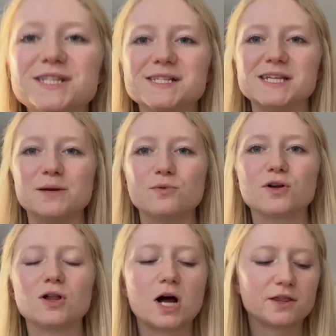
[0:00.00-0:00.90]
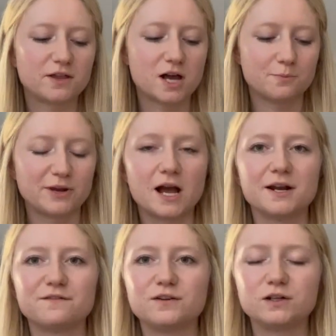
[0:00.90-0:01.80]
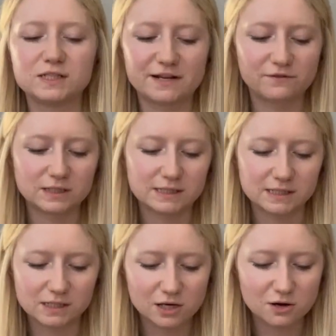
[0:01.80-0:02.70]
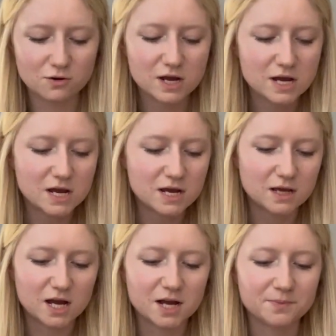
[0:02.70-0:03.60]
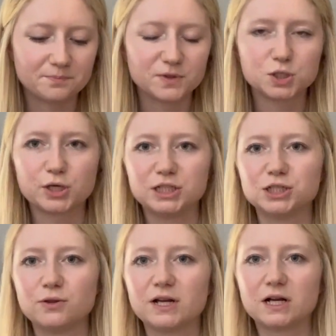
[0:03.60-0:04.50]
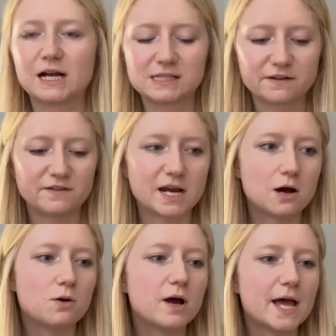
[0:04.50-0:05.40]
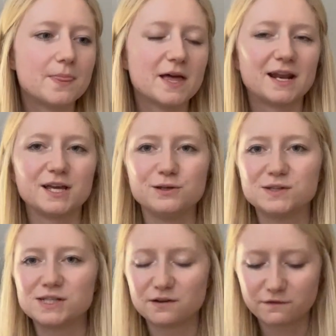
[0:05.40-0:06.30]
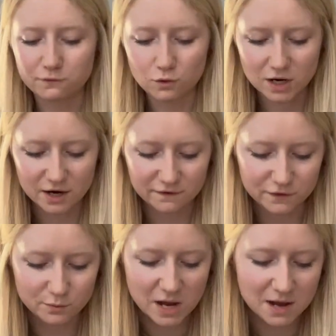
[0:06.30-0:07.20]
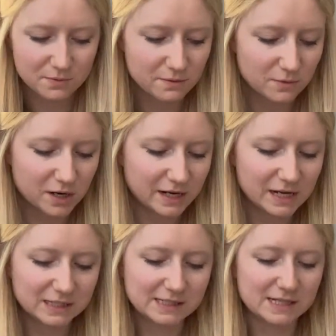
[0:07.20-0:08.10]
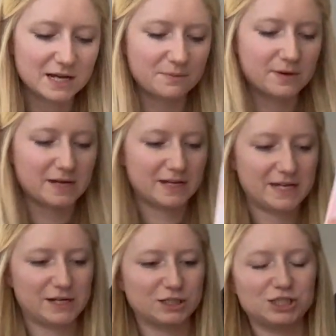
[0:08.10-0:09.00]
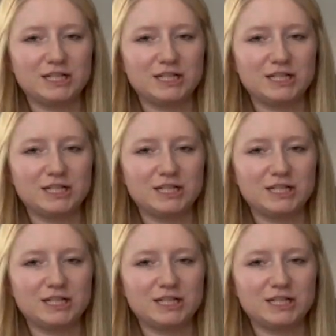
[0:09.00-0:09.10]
this tablecloth, we got it for San Francisco, the trade show there, SF Now, and then I used it for a few pop-up markets, but here she